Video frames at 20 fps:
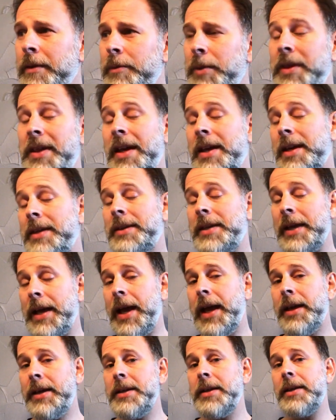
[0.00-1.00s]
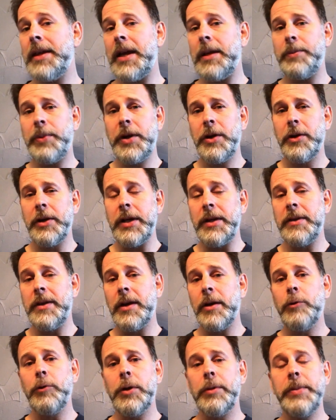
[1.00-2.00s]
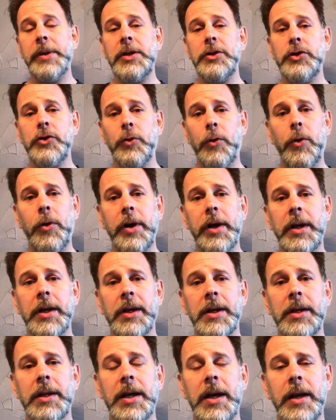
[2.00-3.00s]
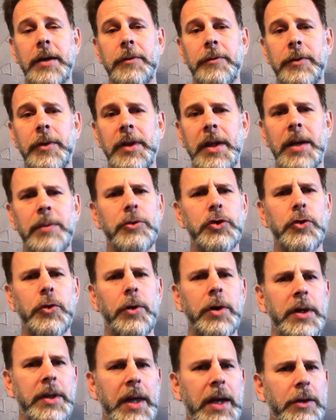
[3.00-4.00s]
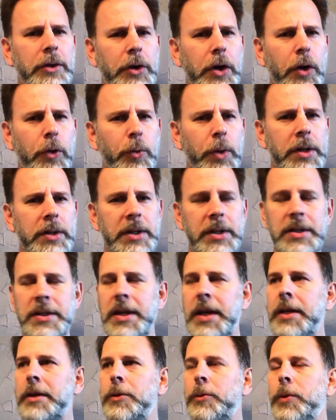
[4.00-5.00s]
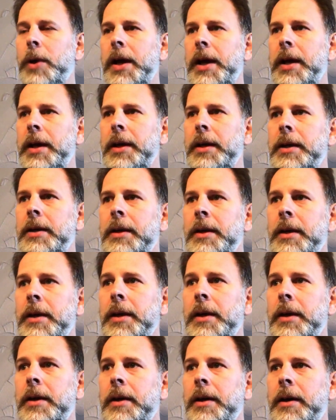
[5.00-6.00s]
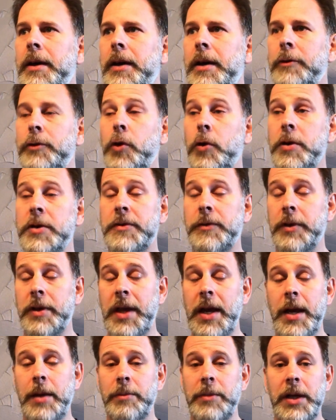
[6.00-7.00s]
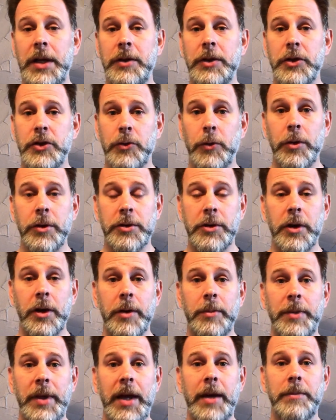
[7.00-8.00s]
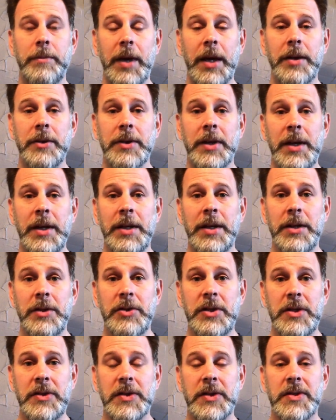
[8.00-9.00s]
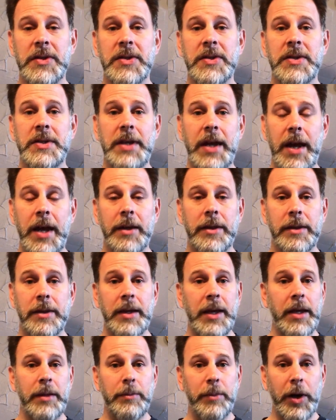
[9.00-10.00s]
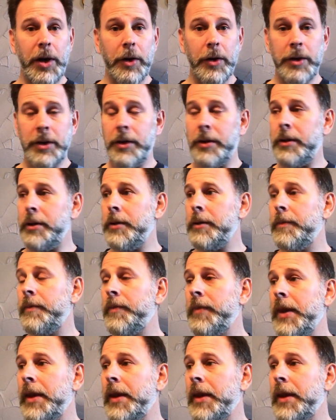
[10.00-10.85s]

But that at the end of that period, there will be joy again for them, joy that no one can take away. Uh, of course, for them, in the short term, that meant Jesus' death and burial.